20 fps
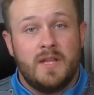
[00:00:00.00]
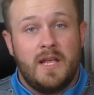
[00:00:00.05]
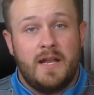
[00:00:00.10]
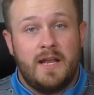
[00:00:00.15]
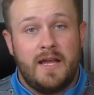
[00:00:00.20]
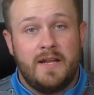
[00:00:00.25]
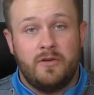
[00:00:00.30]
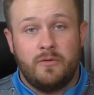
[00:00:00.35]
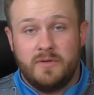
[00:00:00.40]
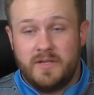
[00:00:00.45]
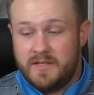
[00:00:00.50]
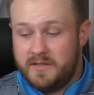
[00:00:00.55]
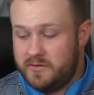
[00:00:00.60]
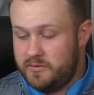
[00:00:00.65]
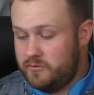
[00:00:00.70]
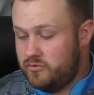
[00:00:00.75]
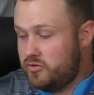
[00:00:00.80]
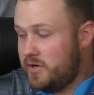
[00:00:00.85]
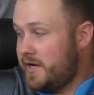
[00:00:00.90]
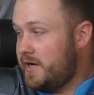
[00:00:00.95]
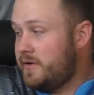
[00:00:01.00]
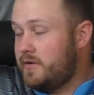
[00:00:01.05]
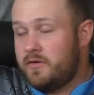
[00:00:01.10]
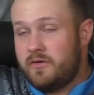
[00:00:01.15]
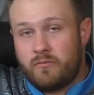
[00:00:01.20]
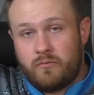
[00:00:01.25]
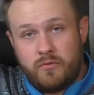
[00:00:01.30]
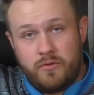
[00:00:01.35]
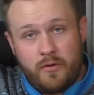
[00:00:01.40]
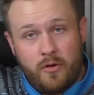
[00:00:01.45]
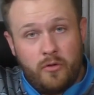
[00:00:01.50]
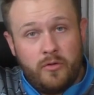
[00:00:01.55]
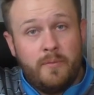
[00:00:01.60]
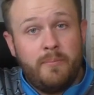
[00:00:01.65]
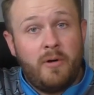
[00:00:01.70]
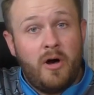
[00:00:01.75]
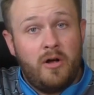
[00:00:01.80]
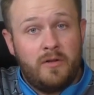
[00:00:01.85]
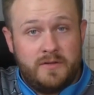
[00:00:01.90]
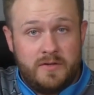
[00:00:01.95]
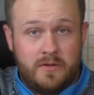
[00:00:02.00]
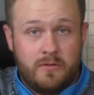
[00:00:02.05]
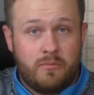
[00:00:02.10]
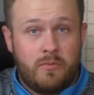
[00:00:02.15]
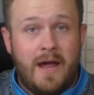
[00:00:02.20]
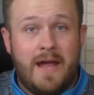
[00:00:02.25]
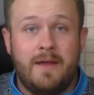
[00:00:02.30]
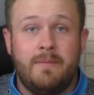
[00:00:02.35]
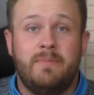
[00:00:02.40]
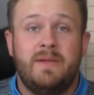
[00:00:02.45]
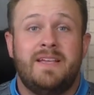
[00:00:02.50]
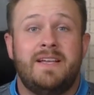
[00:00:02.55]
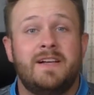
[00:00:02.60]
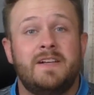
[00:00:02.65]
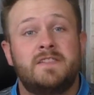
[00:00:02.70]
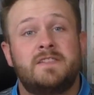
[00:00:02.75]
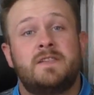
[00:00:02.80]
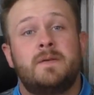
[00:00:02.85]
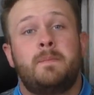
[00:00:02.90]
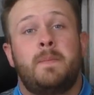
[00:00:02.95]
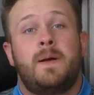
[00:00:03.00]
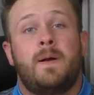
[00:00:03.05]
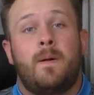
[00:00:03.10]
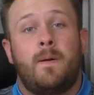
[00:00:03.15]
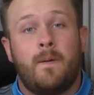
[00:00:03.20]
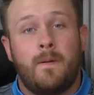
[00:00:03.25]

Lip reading: And I don't need to try to throw the ball to the right because my